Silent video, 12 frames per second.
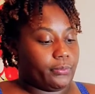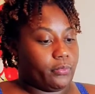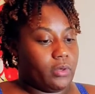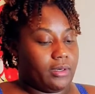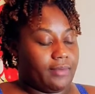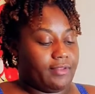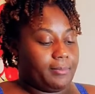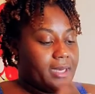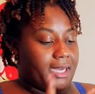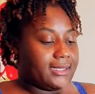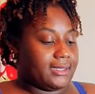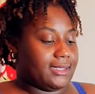one of the
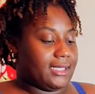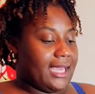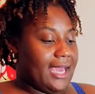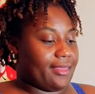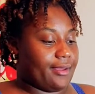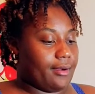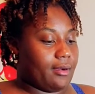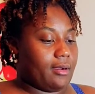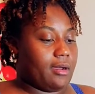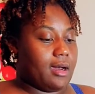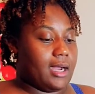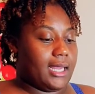boxes together
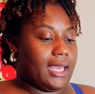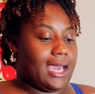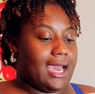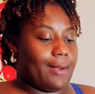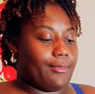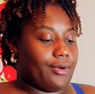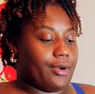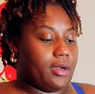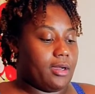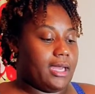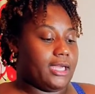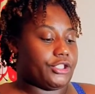on
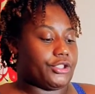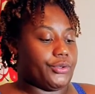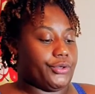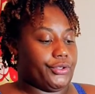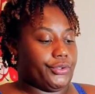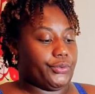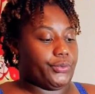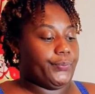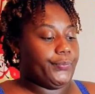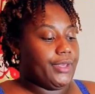camera and show you.